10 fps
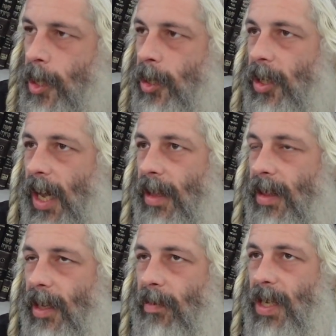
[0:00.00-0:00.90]
So I
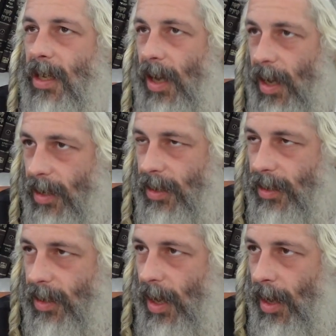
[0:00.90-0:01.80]
think
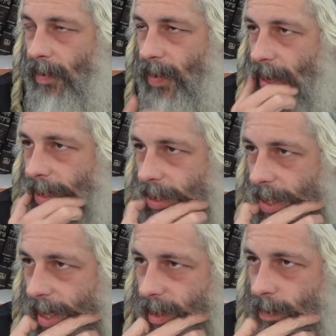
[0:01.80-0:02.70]
because of the Ezer
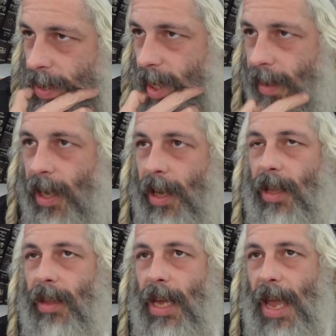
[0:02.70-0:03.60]
Kenegdo, meaning,
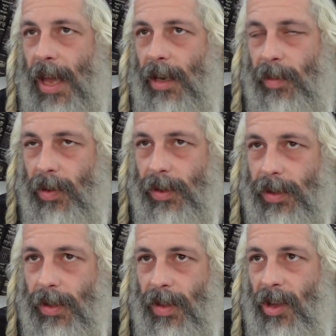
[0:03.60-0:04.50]
the
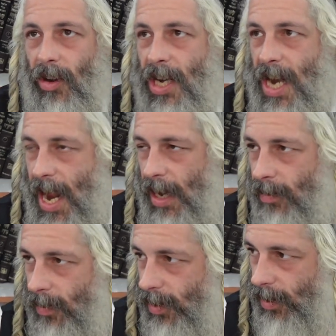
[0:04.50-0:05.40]
animals, their
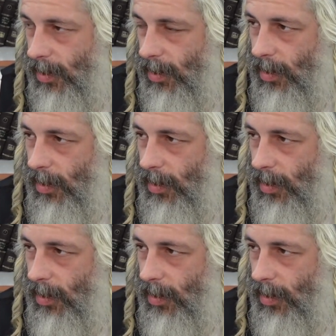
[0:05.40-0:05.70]
names,